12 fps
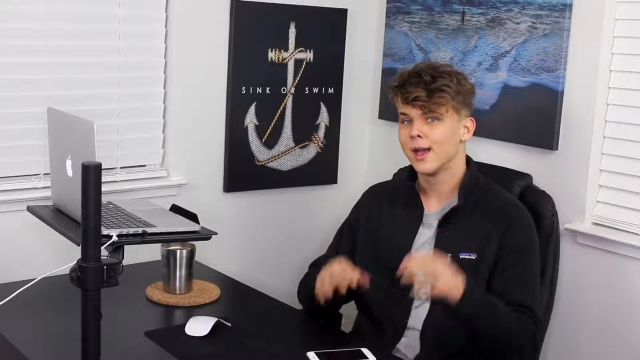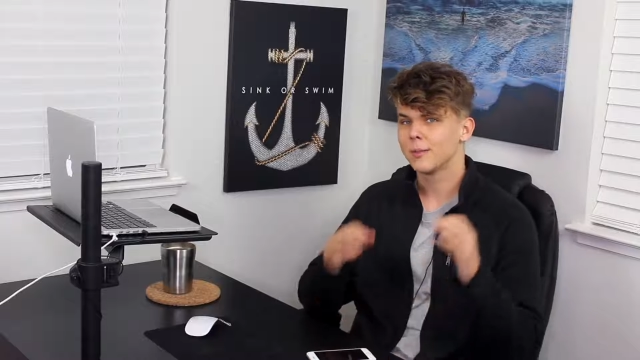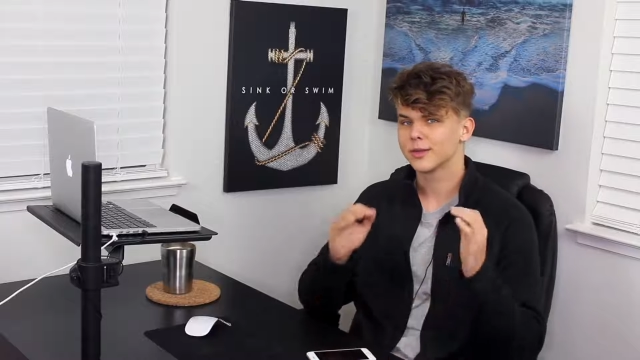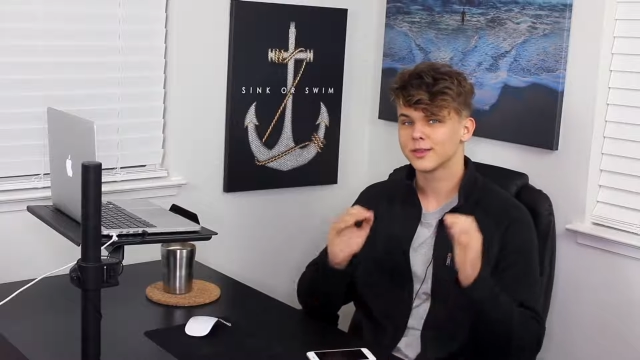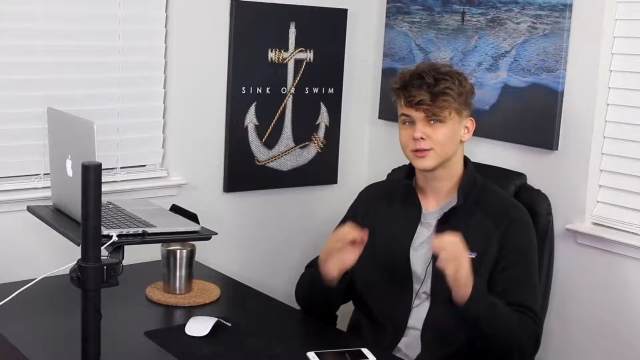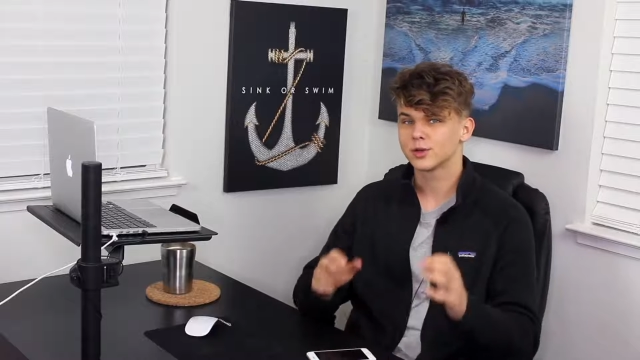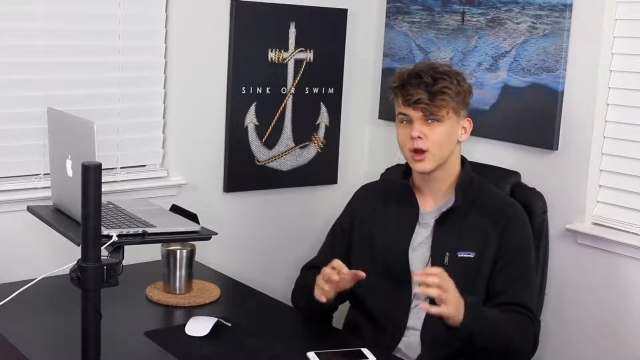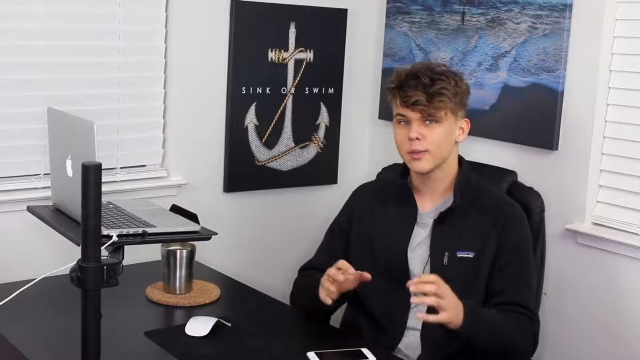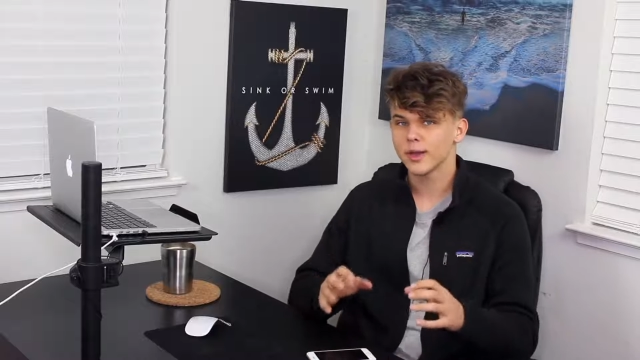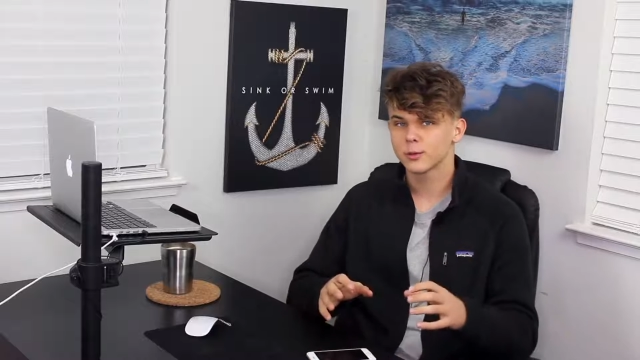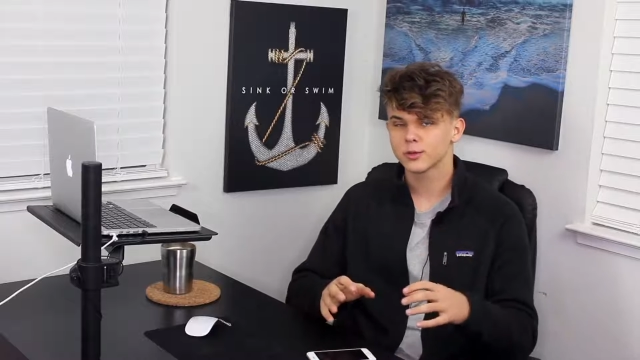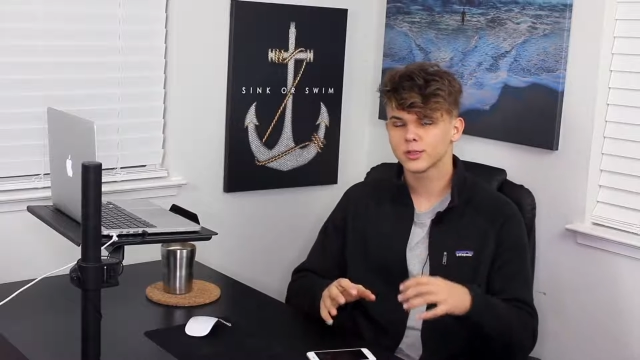but the
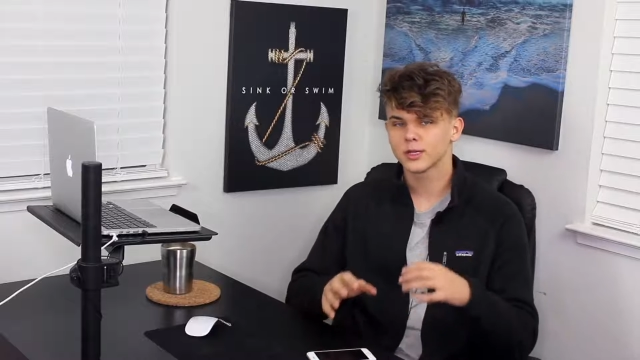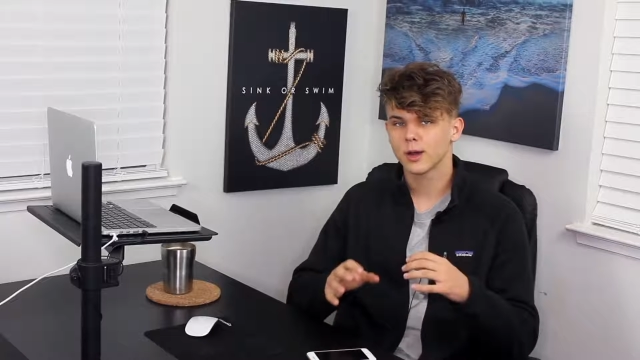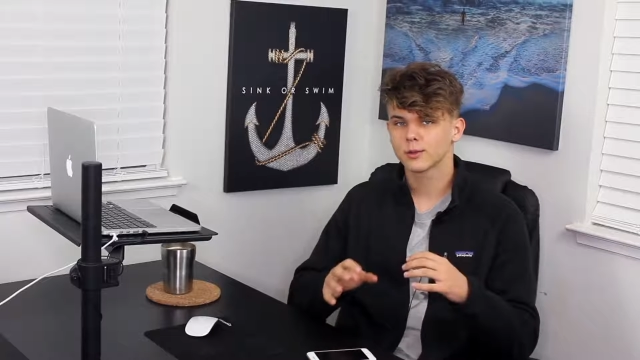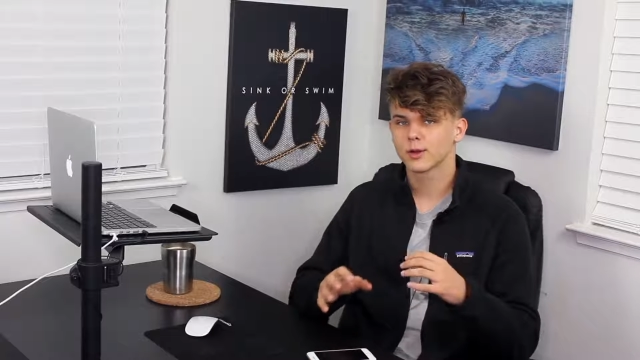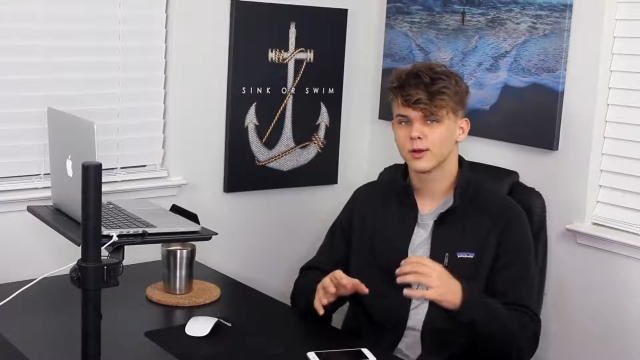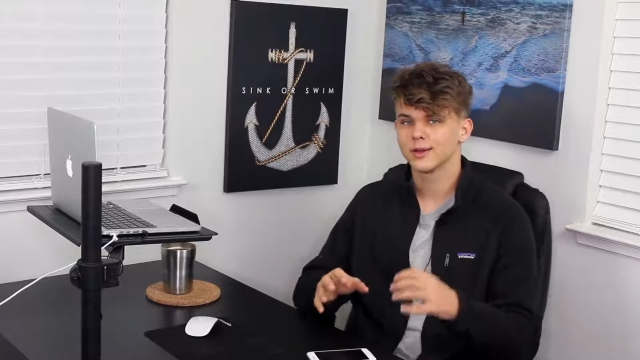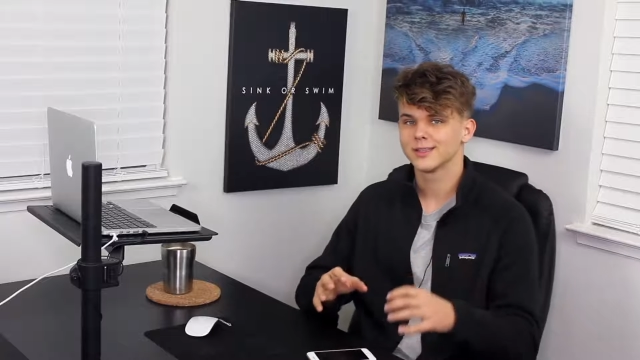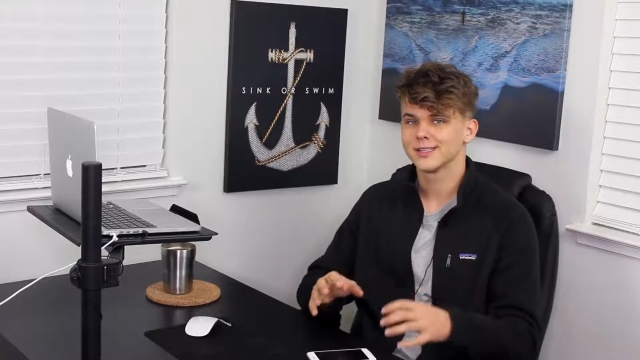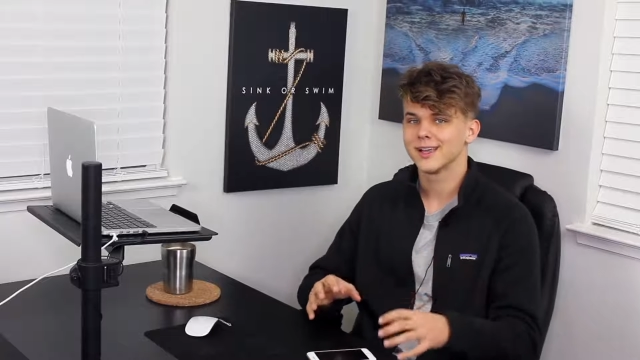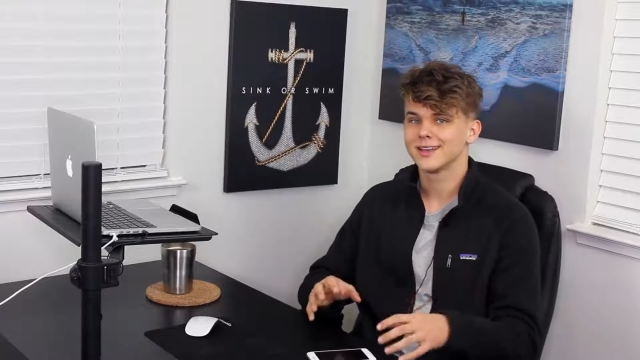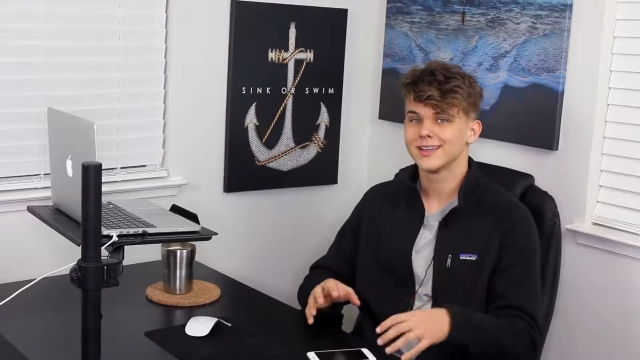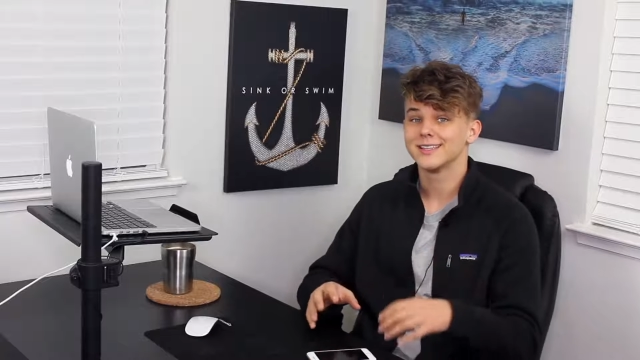drawback with Shoutcart is that